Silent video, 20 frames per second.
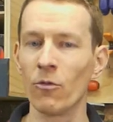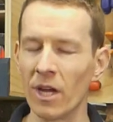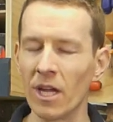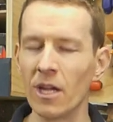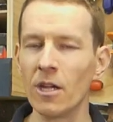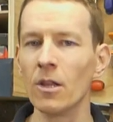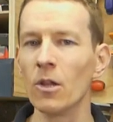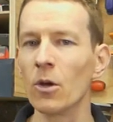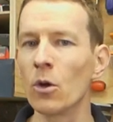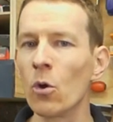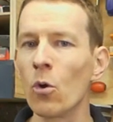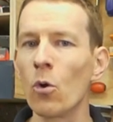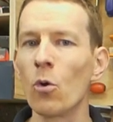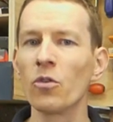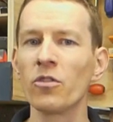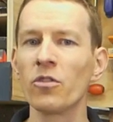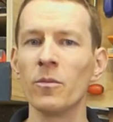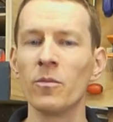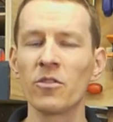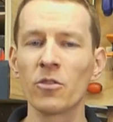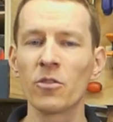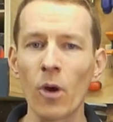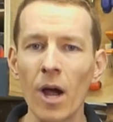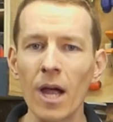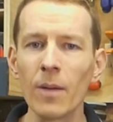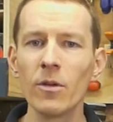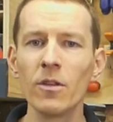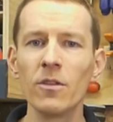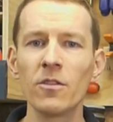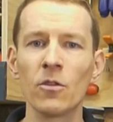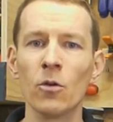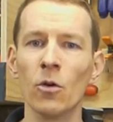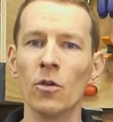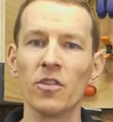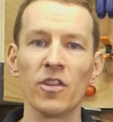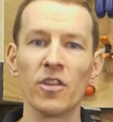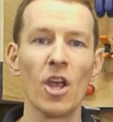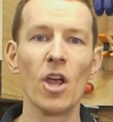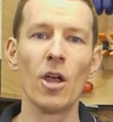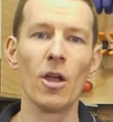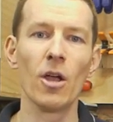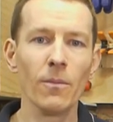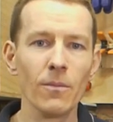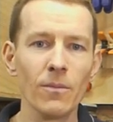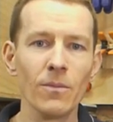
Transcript: regular core subscribers because